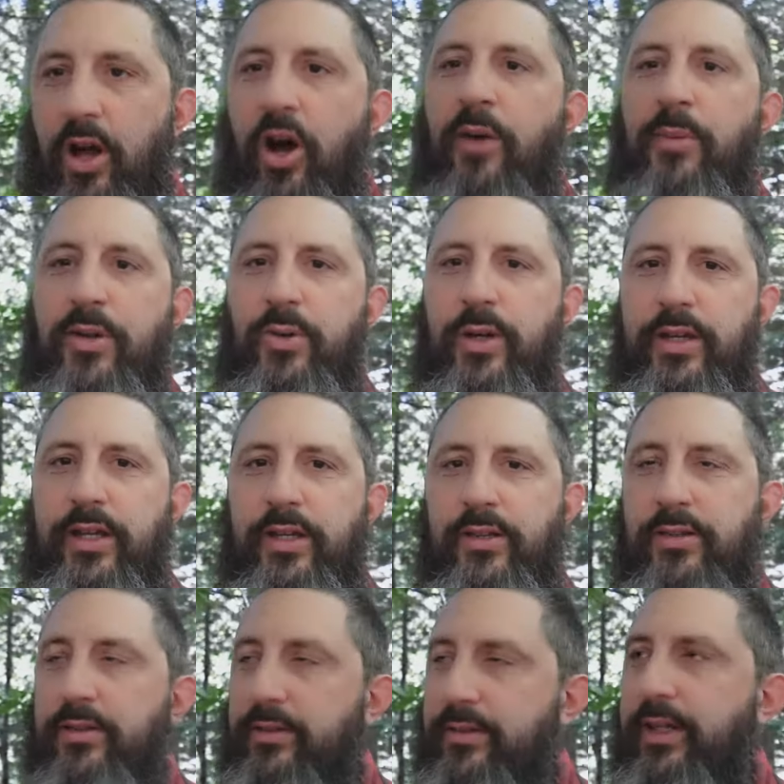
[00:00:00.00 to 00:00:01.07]
Oh, I'm a quick
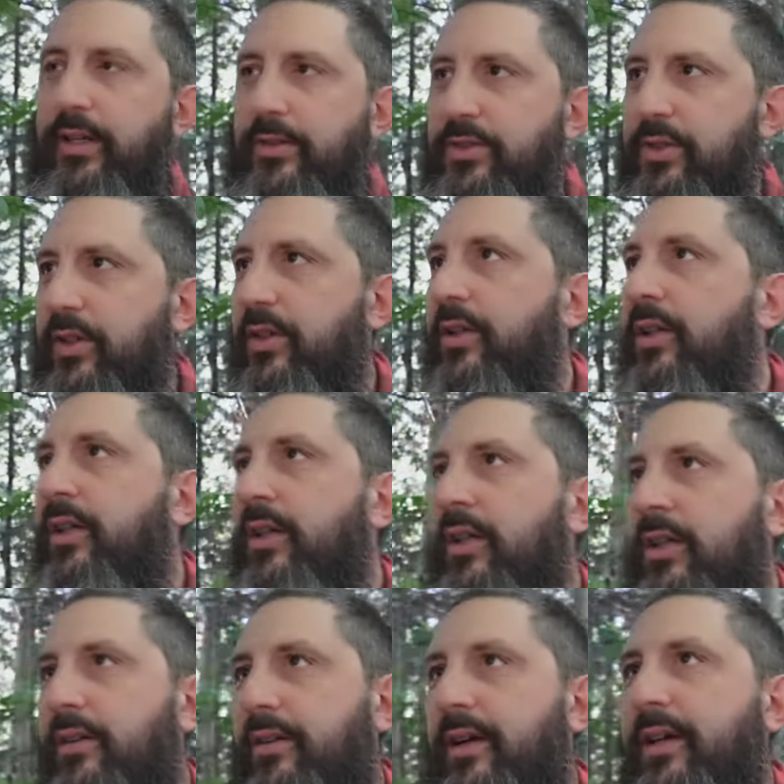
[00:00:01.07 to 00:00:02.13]
healer. Yeah, sure.
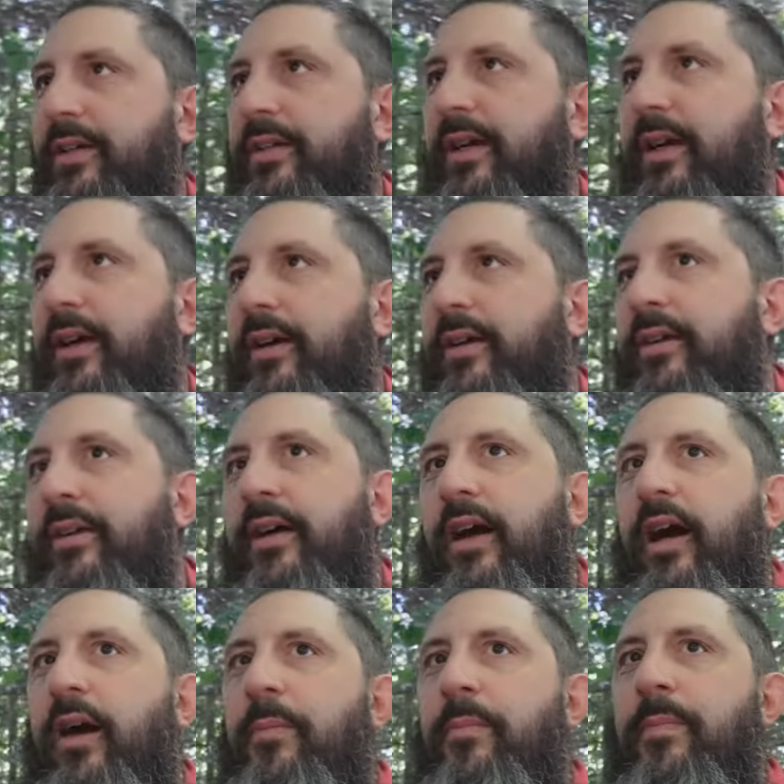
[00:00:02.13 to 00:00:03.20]
Right. Uh-huh.
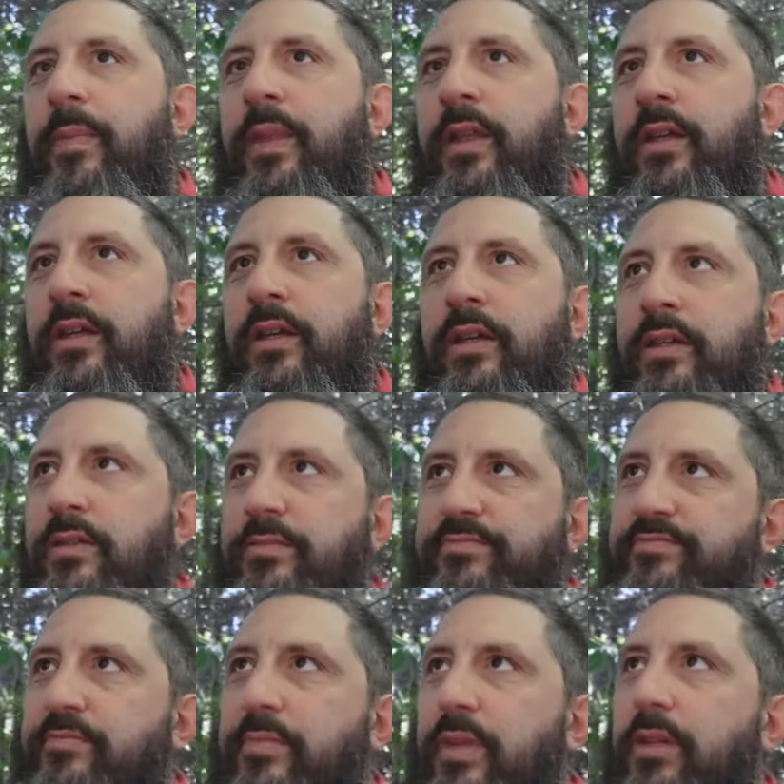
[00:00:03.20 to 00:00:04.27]
Um,
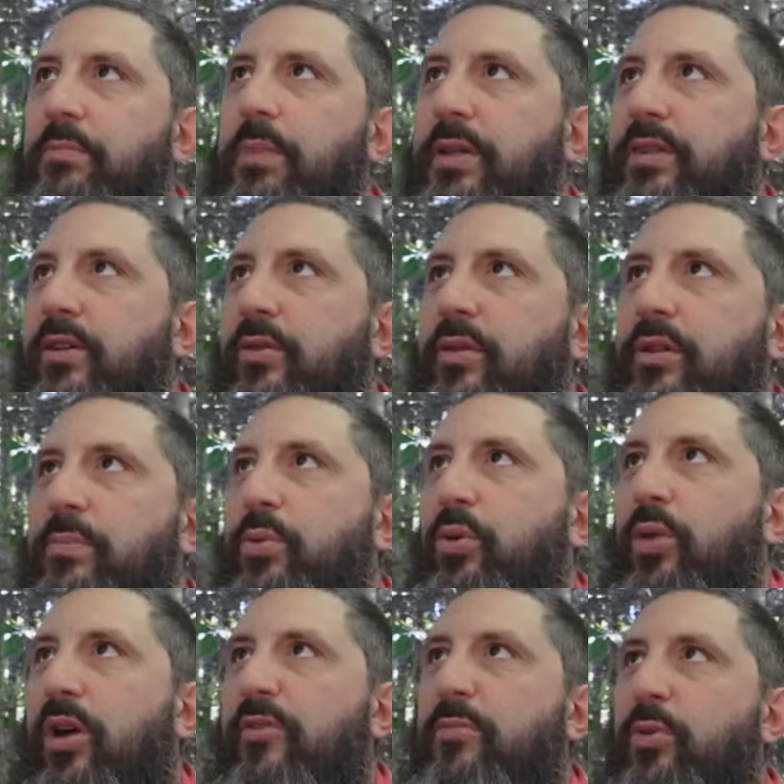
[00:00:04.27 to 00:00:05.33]
but they're going to
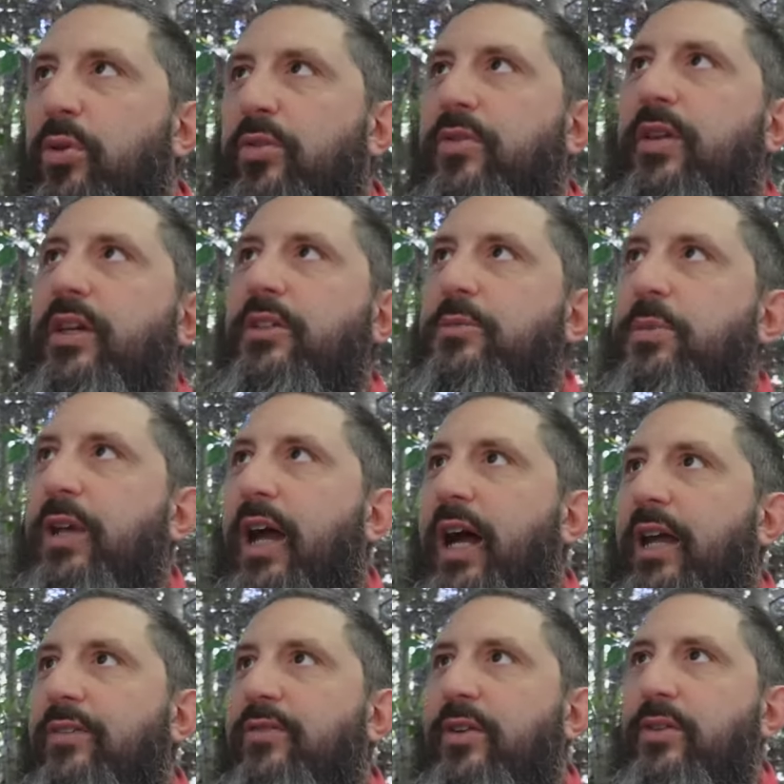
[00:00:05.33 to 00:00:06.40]
pull off more things, but
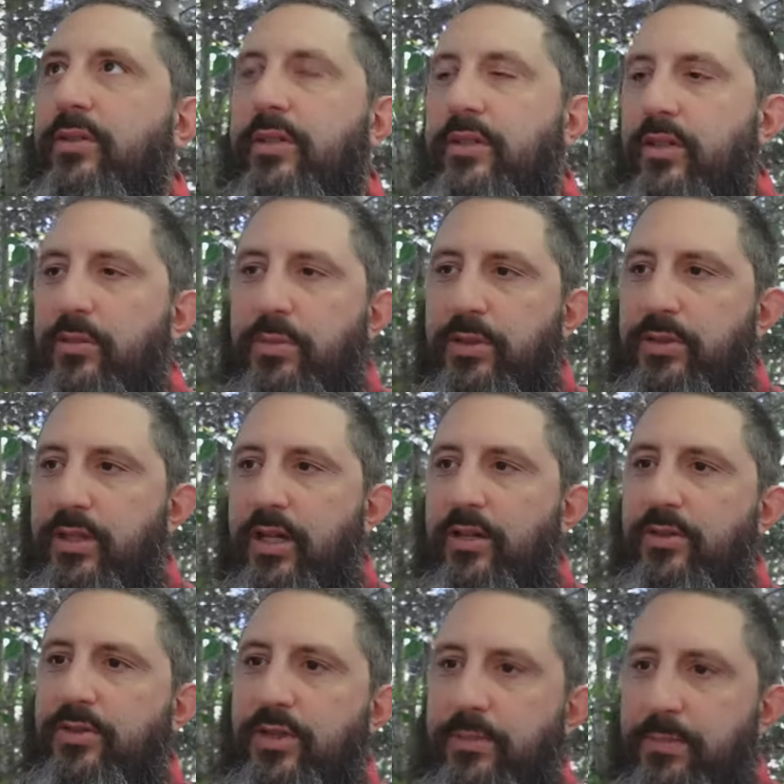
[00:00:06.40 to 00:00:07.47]
I feel that they'll put
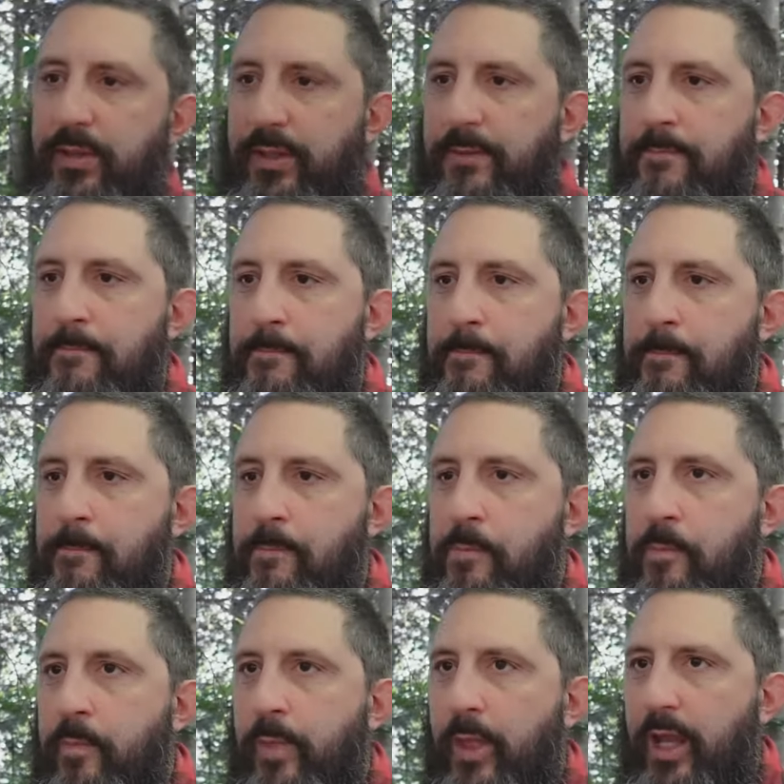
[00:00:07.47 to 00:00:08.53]
Donald Trump in.
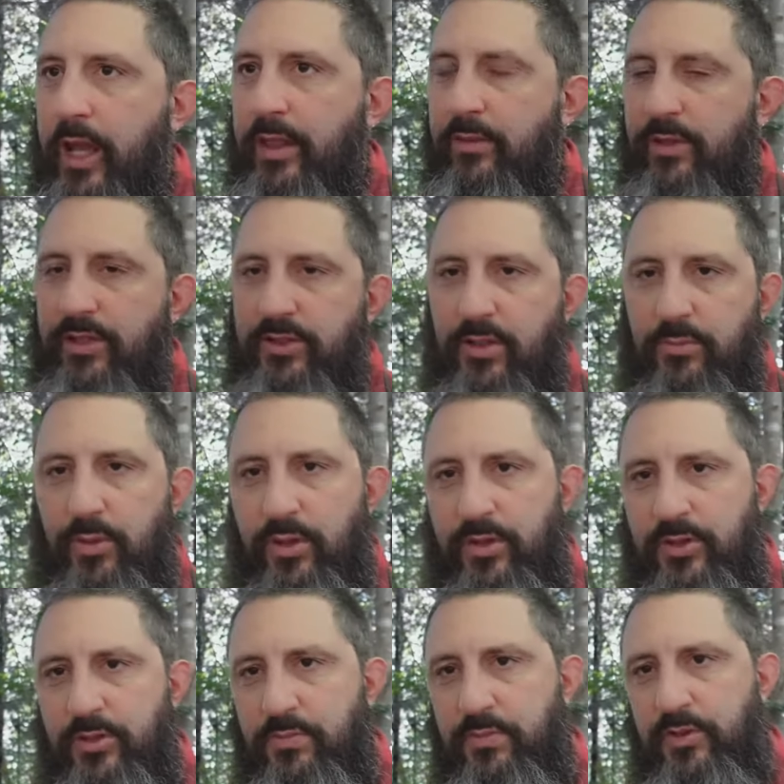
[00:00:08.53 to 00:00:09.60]
And the reason I'm going
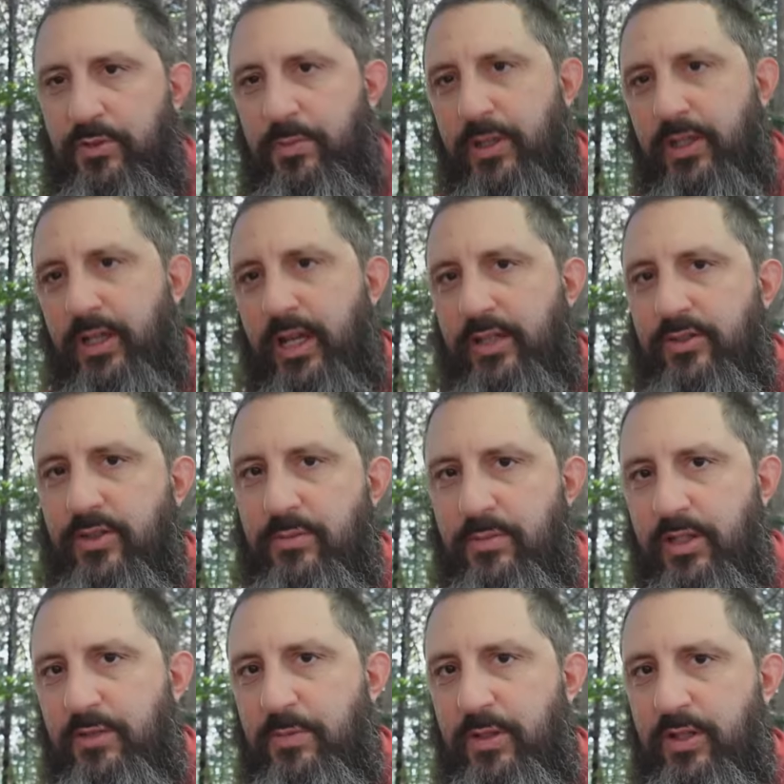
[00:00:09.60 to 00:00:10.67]
to speak against
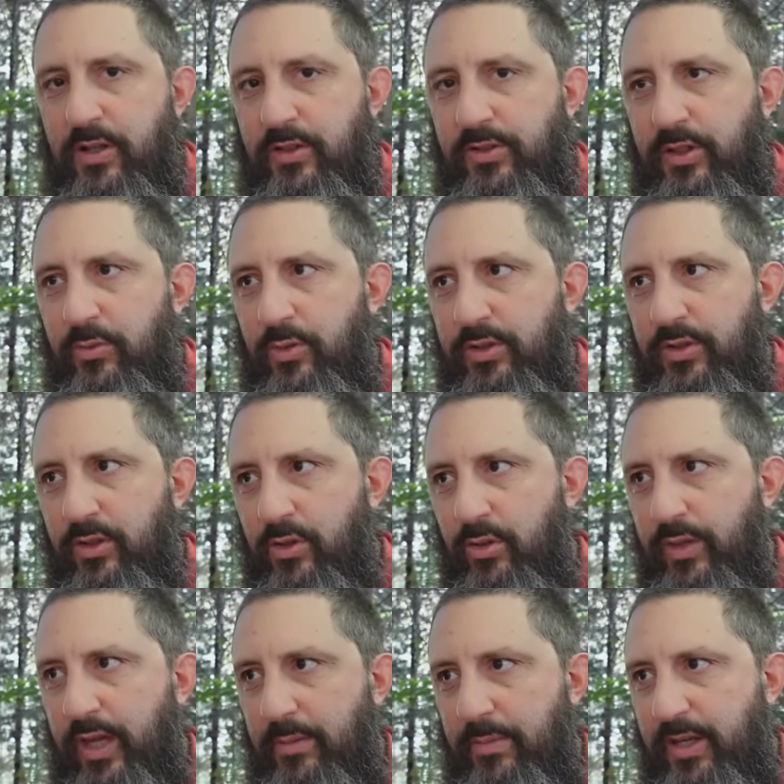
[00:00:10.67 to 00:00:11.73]
him is because I want to
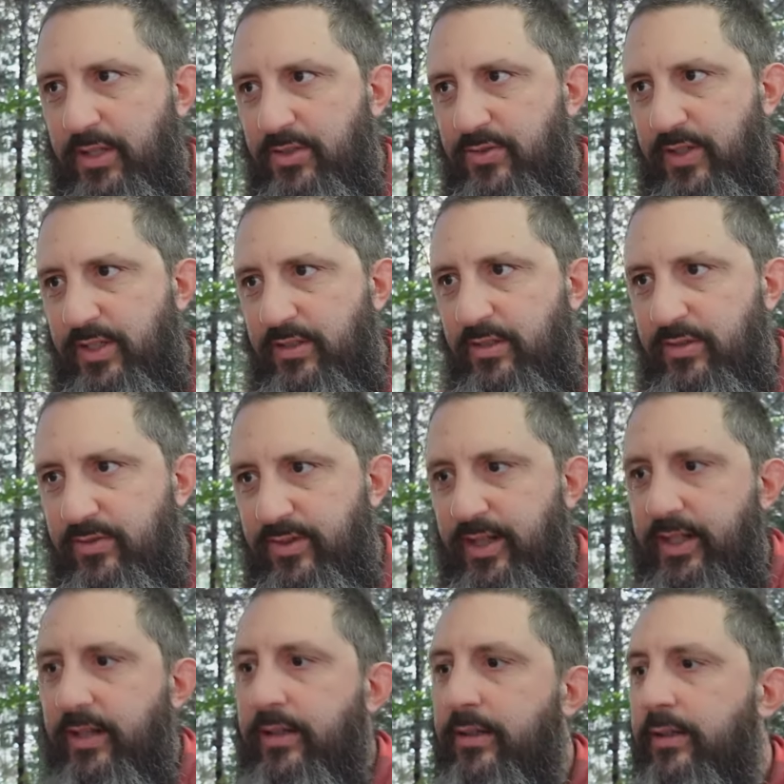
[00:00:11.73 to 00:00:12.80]
hold that man's feet to the
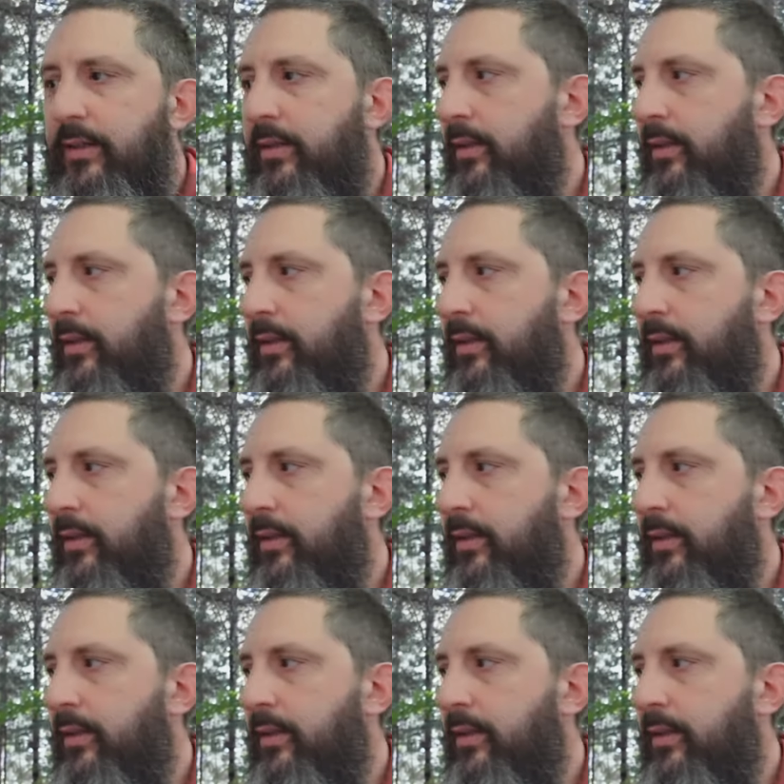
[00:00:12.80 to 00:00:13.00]
fire.